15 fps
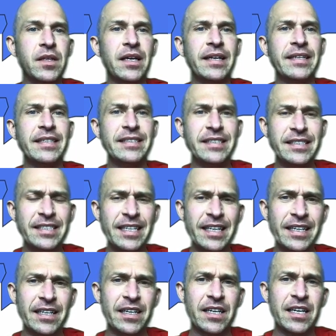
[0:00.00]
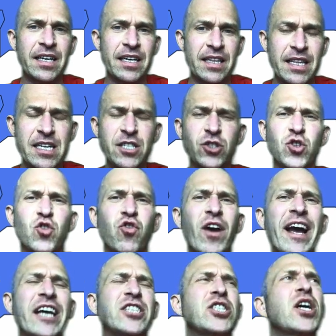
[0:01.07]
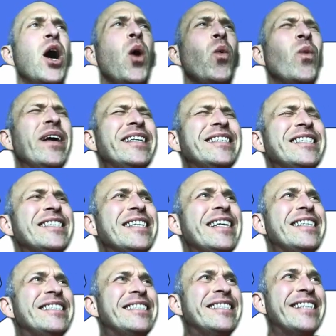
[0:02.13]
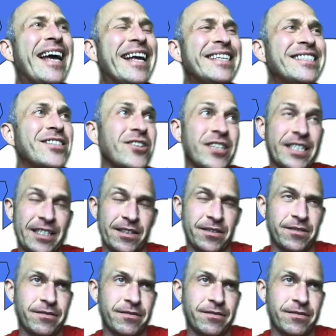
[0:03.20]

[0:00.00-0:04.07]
You see, this crash coincidentally